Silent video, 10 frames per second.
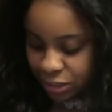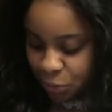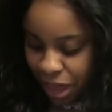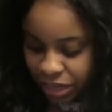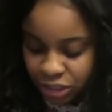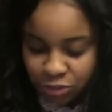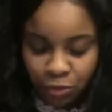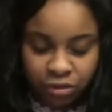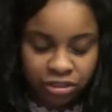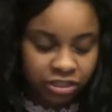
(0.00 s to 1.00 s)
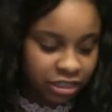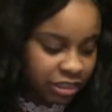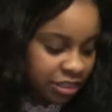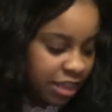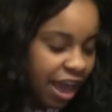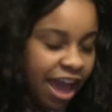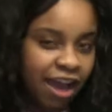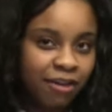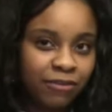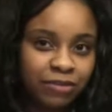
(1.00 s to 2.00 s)
Spanish and Portuguese
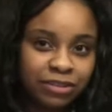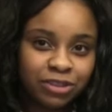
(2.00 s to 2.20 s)
have